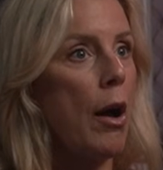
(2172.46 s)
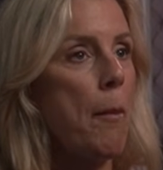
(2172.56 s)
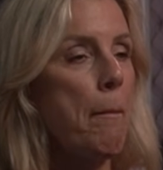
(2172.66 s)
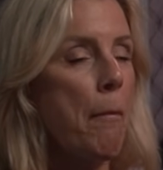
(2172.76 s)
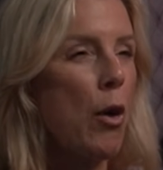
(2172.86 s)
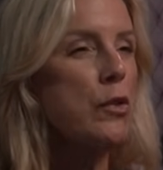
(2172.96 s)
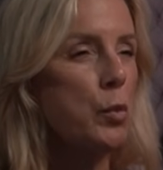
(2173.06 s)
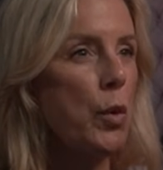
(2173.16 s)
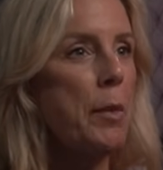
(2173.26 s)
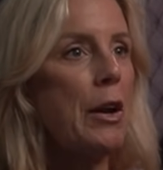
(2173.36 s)

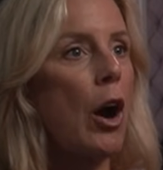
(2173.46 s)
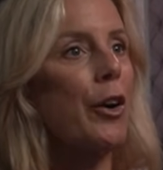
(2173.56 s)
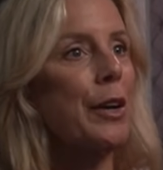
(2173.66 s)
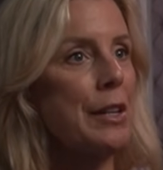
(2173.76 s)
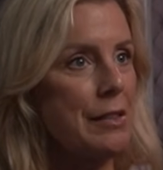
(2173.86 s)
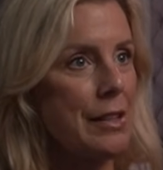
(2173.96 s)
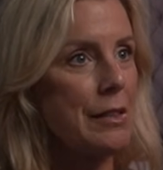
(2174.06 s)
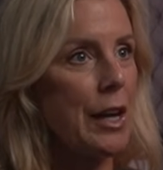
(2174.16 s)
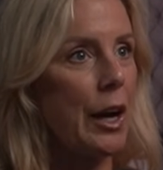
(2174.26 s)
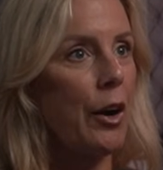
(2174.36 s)
most women aren't going to
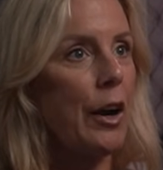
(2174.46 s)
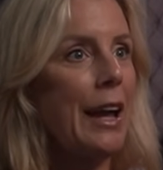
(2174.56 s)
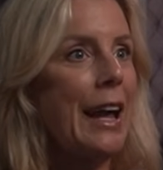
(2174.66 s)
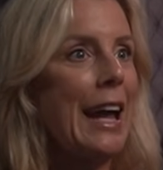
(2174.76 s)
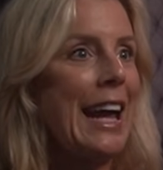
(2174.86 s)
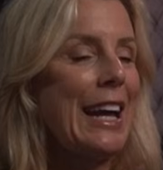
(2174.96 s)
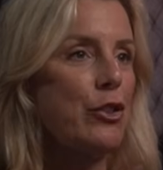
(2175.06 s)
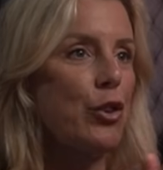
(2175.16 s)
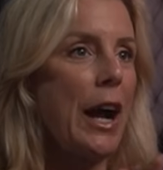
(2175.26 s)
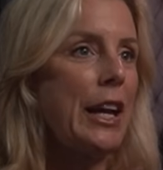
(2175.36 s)
sit there
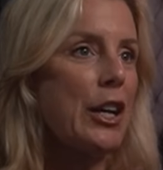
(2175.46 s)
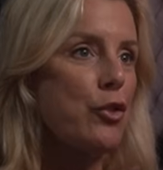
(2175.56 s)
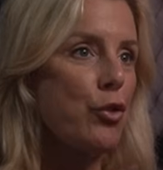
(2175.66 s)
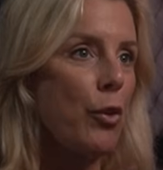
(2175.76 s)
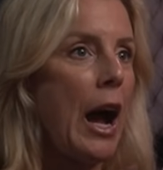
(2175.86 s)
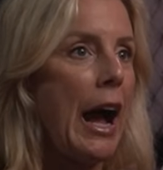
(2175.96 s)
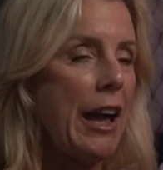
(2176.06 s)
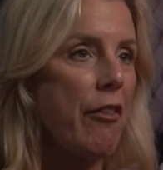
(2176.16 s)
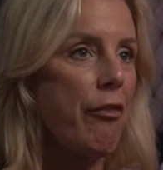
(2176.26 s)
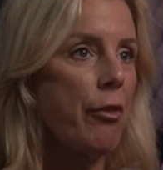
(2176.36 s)
and try to
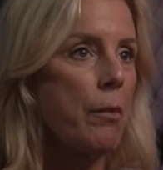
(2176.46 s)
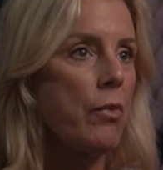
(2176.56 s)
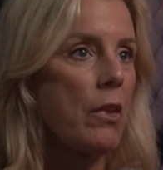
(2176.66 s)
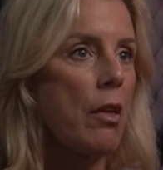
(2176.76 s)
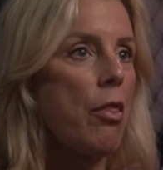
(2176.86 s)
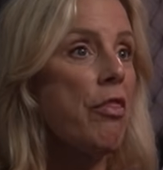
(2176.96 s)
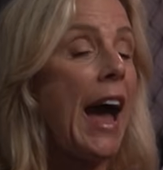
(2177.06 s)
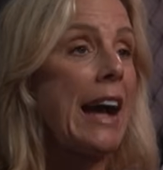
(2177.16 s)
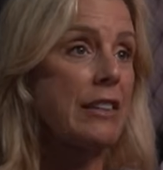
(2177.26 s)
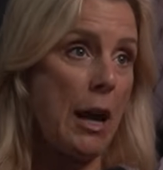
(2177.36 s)
contrive mm.
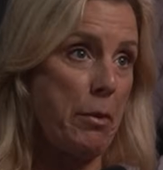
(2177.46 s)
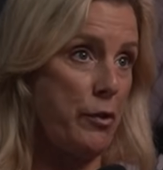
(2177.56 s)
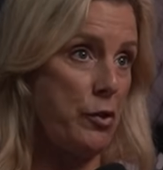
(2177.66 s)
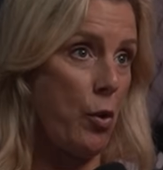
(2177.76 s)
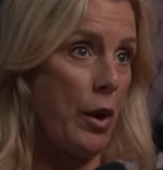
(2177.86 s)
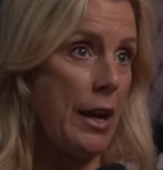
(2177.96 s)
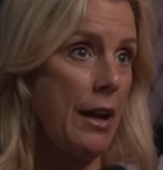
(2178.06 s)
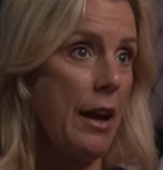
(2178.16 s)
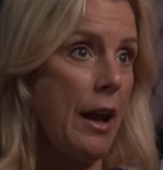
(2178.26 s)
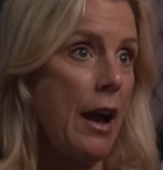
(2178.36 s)
that type of
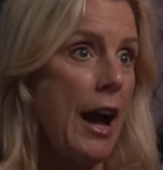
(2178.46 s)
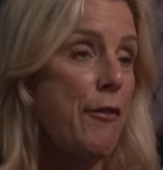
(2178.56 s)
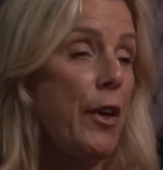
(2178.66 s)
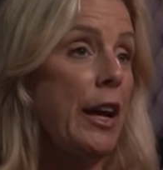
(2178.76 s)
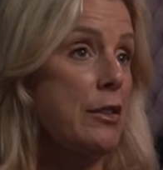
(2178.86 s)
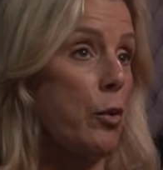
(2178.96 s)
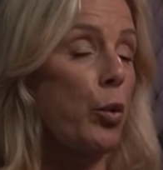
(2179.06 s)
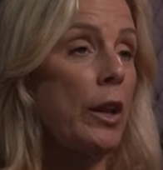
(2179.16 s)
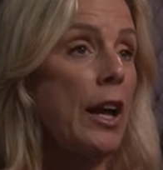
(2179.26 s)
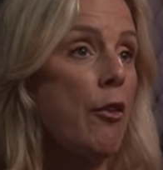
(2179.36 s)
story. Yeah. I feel like it's a
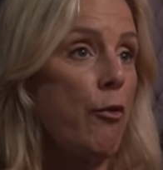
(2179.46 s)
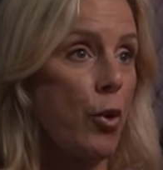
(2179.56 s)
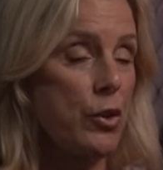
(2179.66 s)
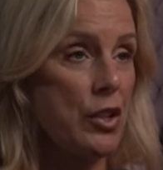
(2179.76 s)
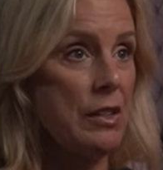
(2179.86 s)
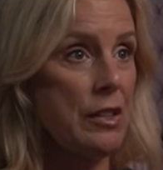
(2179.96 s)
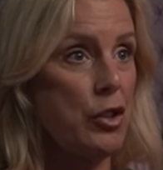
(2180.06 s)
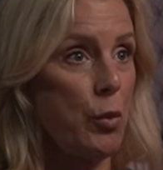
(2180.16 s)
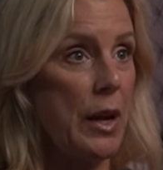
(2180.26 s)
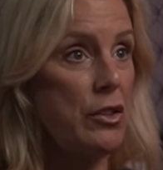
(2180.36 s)
really unfortunate
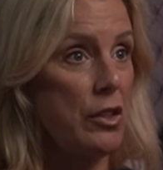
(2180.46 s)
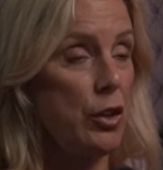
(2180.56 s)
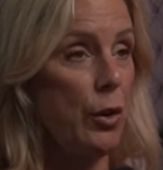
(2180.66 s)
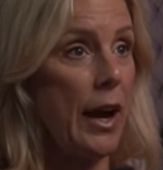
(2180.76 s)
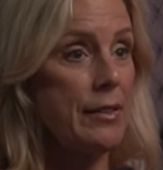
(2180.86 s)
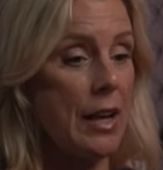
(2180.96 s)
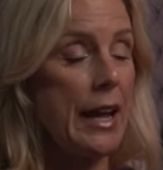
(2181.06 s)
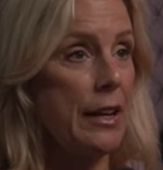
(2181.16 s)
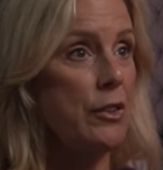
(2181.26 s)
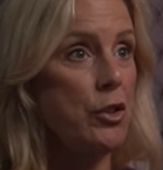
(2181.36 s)
situation that you guys
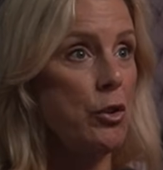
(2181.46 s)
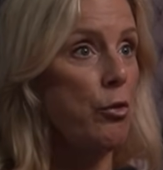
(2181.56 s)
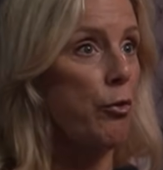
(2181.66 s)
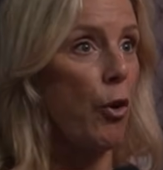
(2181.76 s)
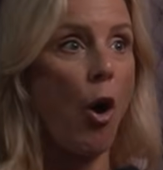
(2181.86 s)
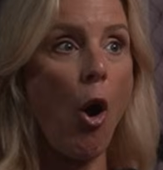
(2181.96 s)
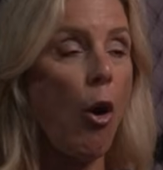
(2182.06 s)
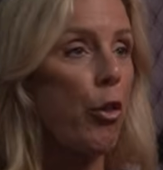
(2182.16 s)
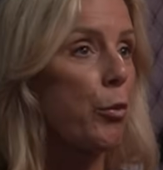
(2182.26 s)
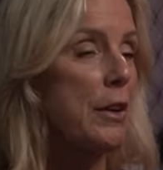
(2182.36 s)
got into for
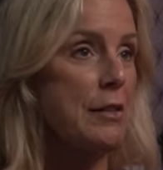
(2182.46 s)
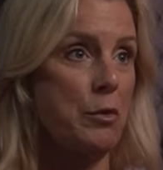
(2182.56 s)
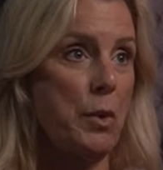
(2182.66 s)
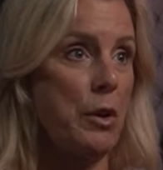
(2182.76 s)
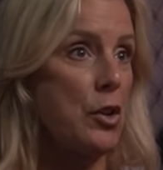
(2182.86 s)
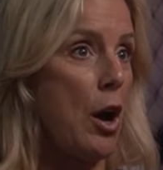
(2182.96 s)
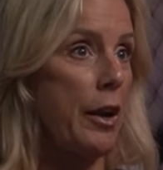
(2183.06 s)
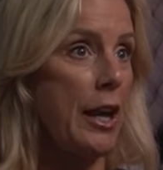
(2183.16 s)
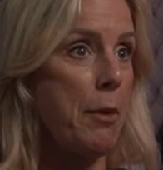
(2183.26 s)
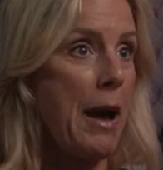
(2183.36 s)
all the reasons we were
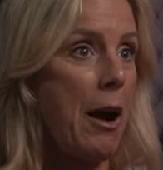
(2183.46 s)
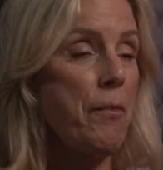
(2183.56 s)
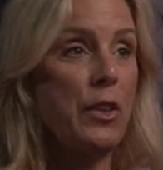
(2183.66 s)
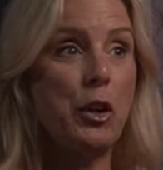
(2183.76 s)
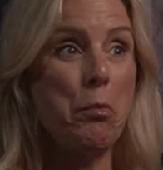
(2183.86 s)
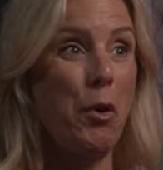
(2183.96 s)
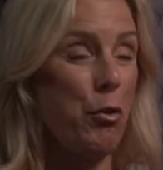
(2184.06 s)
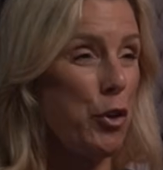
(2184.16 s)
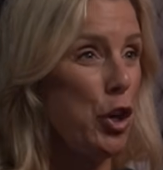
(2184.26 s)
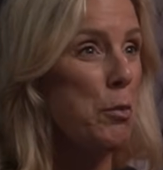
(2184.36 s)
talking about. Mm. You're
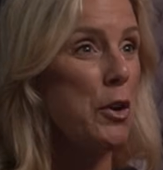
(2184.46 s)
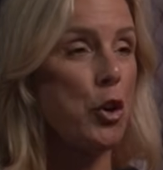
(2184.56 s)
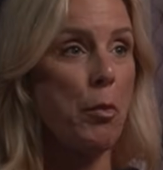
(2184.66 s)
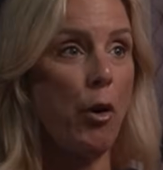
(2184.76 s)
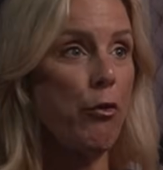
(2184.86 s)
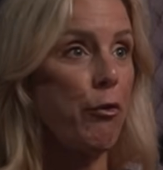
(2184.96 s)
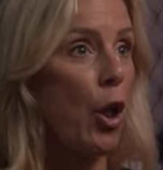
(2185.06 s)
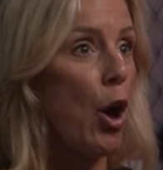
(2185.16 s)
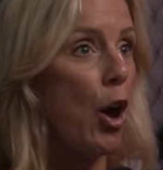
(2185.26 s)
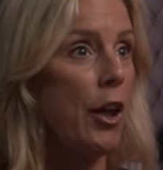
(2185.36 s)
both human, you're both
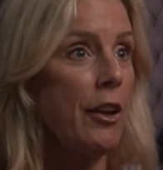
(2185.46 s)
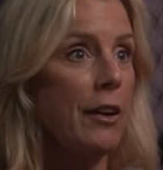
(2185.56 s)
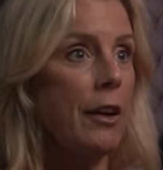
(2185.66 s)
flawed.